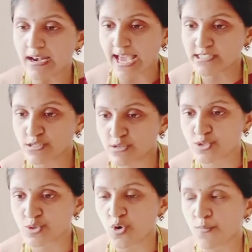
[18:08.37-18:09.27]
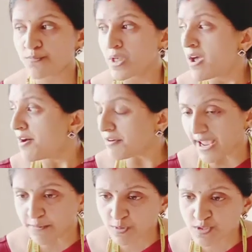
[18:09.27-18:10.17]
lysosome,
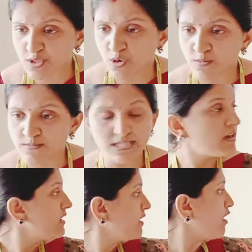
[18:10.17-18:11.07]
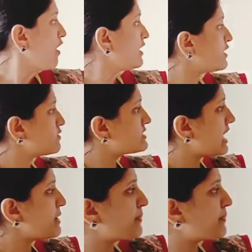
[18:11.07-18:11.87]
ribosomes. All those are